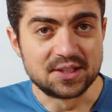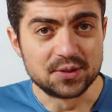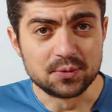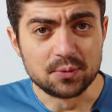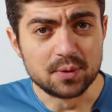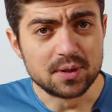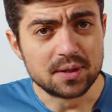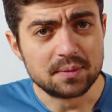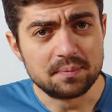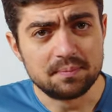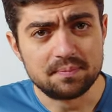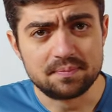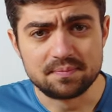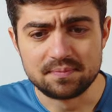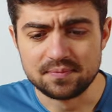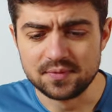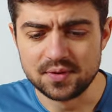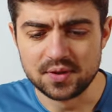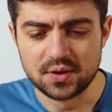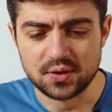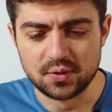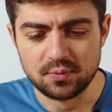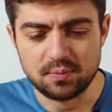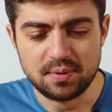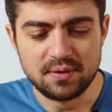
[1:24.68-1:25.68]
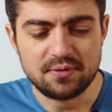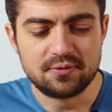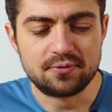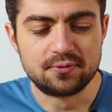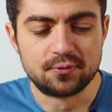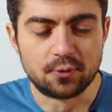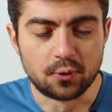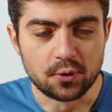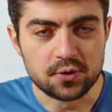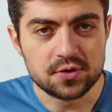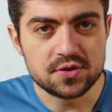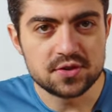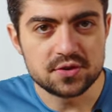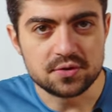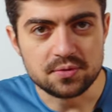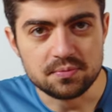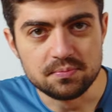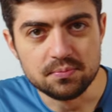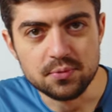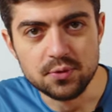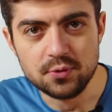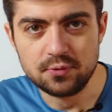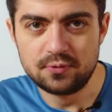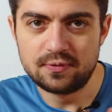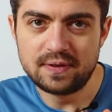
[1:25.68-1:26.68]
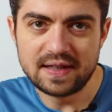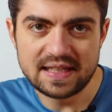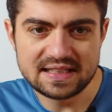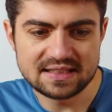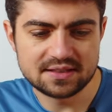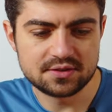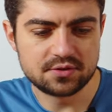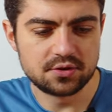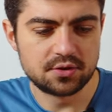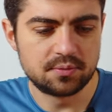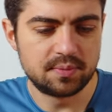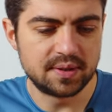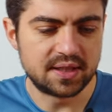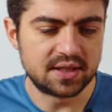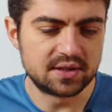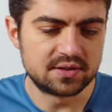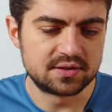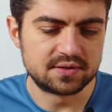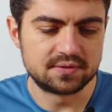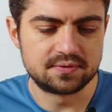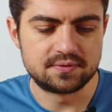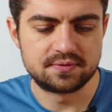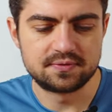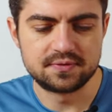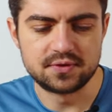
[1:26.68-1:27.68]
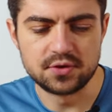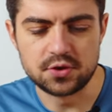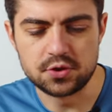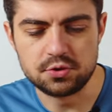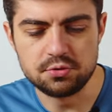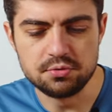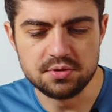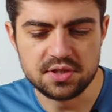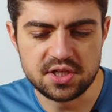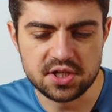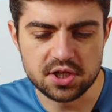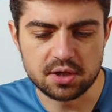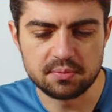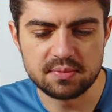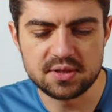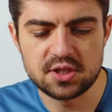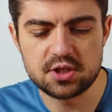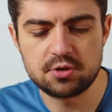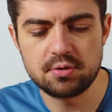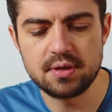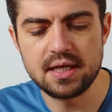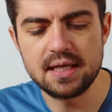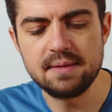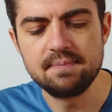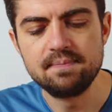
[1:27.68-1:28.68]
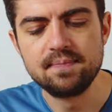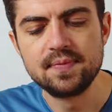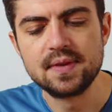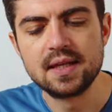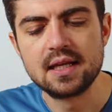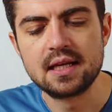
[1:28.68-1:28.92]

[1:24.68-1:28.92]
don't want to, you know, be forced to move faster because of the shoe geometry.